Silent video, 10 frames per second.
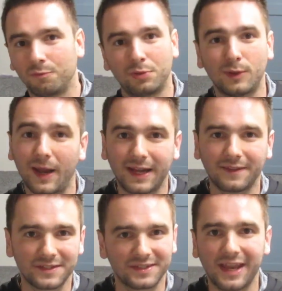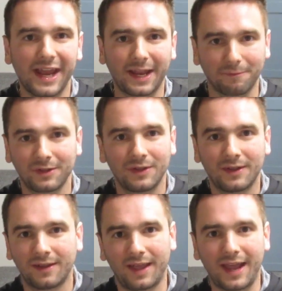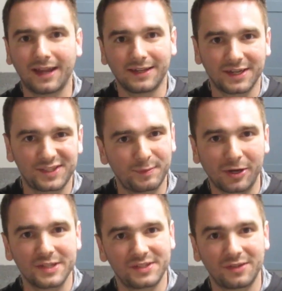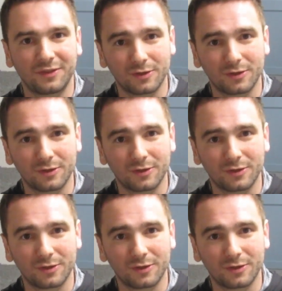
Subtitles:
playing this game and experiencing